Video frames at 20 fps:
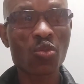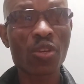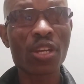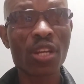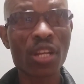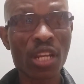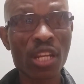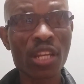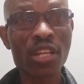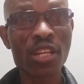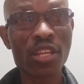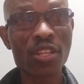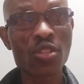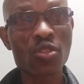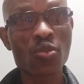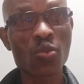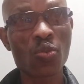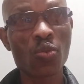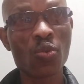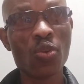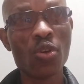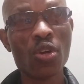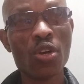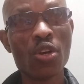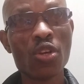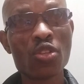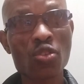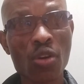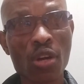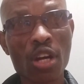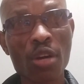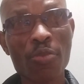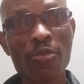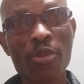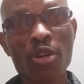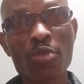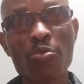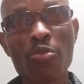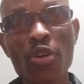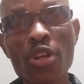we really need to talk
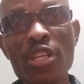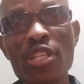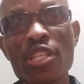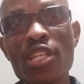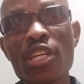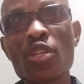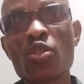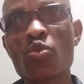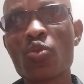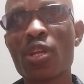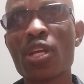about politics.